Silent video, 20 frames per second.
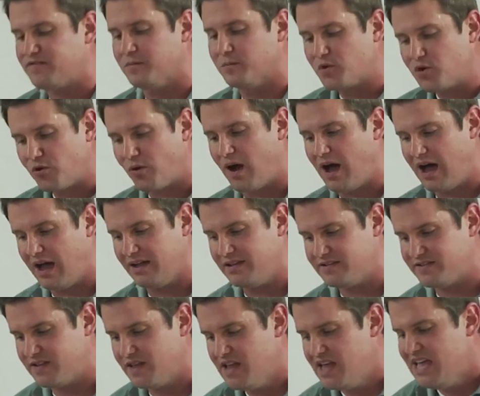from
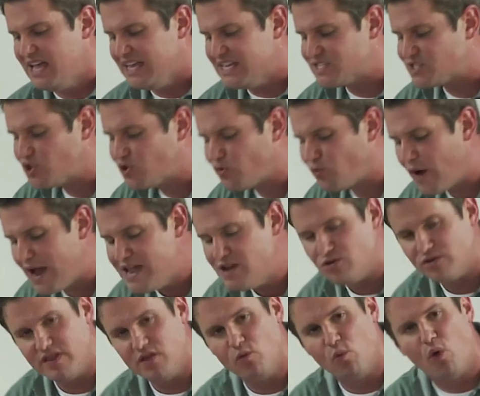Christ is
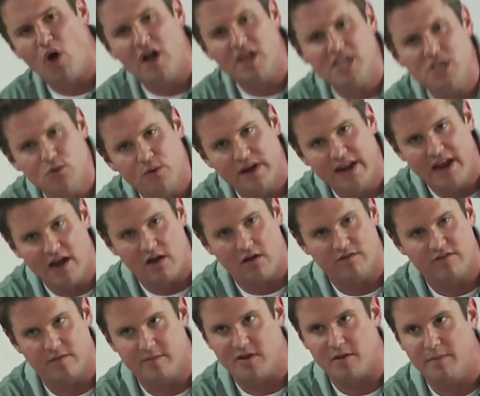greater than what you inherit
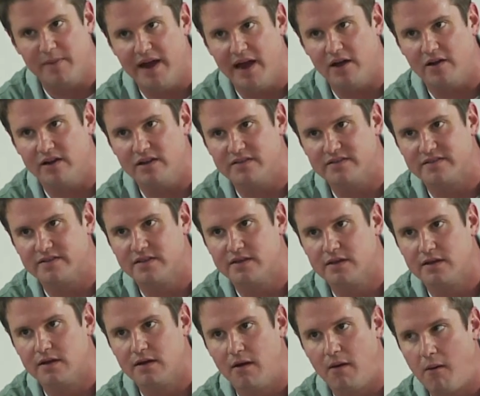from your parents
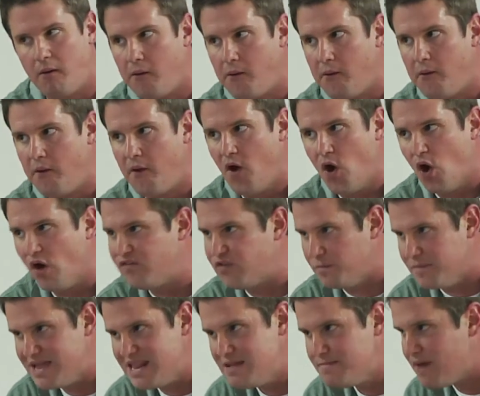or
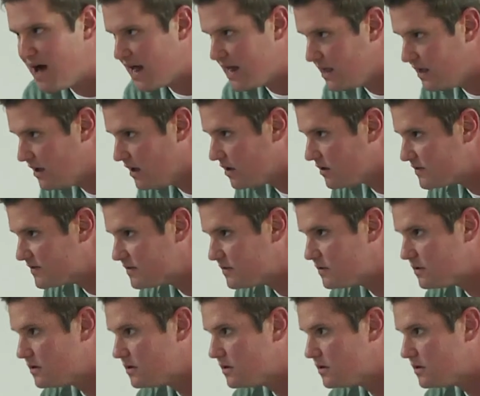from anybody else.